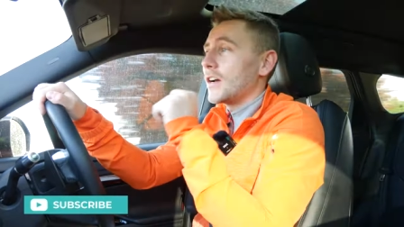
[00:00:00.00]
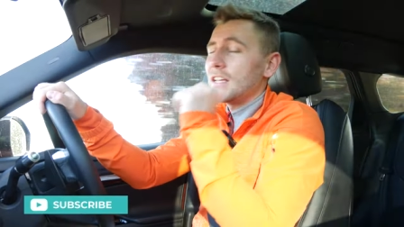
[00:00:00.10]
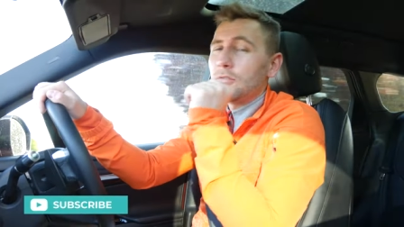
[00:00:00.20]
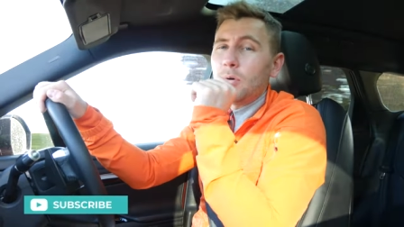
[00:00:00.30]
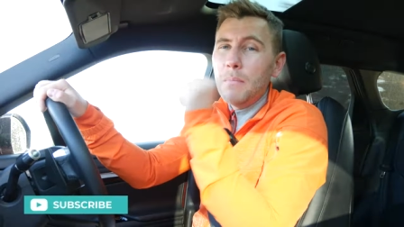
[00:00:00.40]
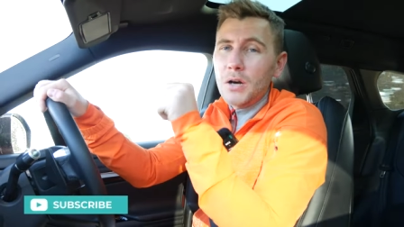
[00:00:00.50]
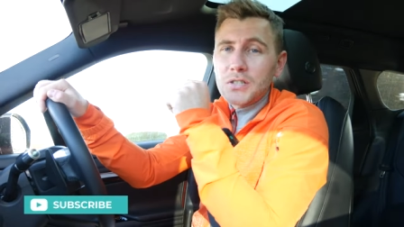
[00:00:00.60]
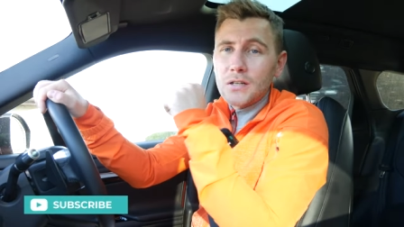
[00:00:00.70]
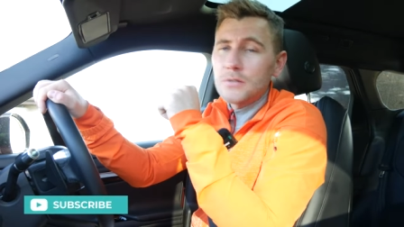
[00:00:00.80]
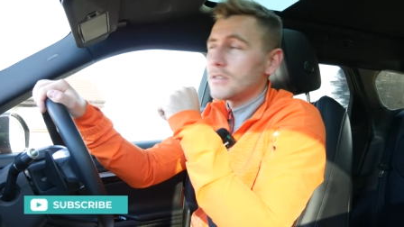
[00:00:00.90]
gonna give you a much
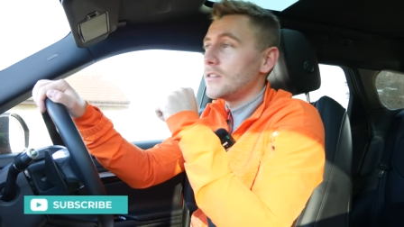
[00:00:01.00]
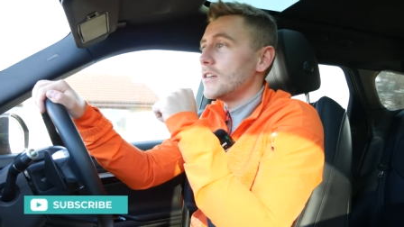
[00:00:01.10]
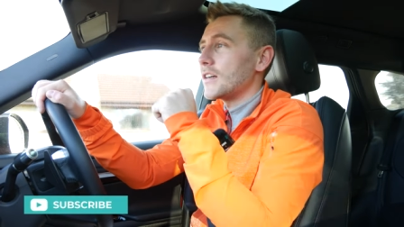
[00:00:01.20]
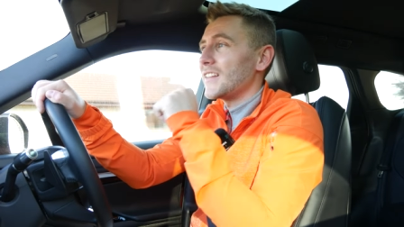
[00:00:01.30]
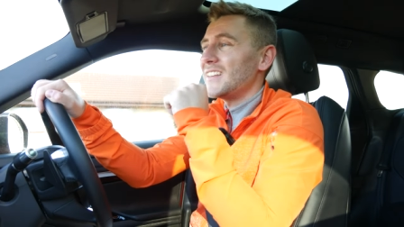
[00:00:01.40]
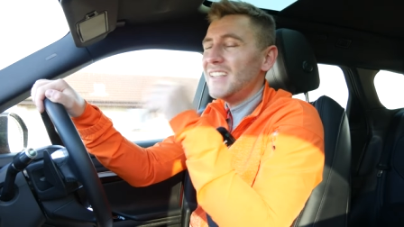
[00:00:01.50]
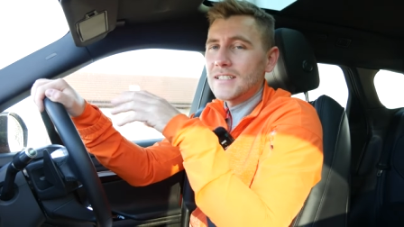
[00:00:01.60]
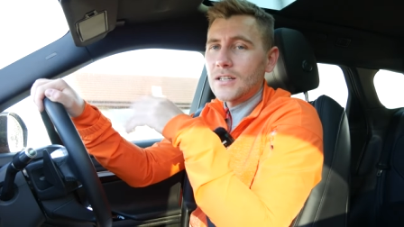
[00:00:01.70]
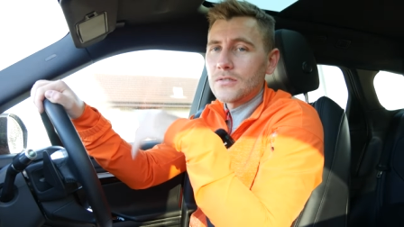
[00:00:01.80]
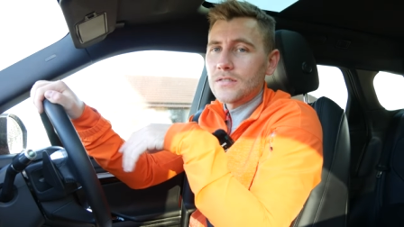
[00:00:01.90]
closer look at the
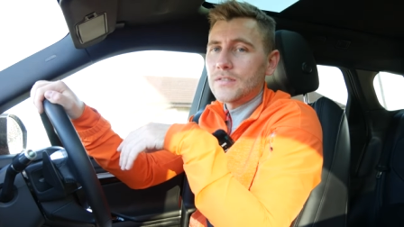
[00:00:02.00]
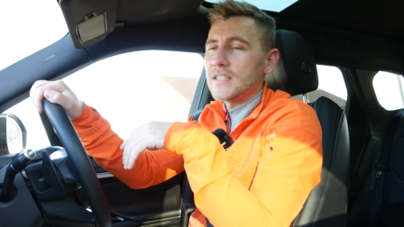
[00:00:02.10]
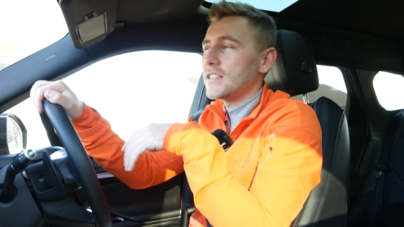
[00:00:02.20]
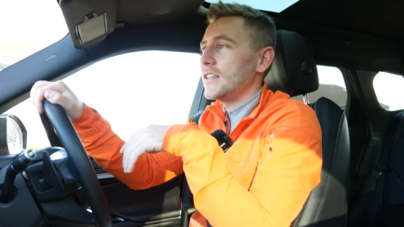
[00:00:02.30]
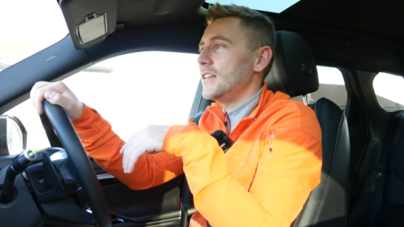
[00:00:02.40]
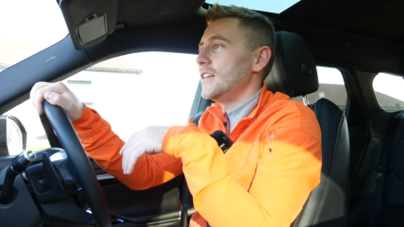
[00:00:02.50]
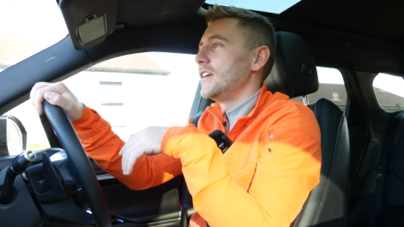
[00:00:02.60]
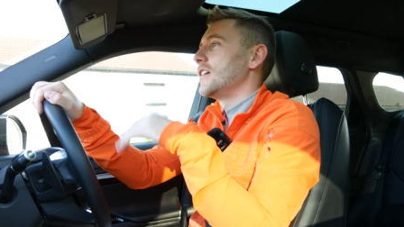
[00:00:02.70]
details of this ski,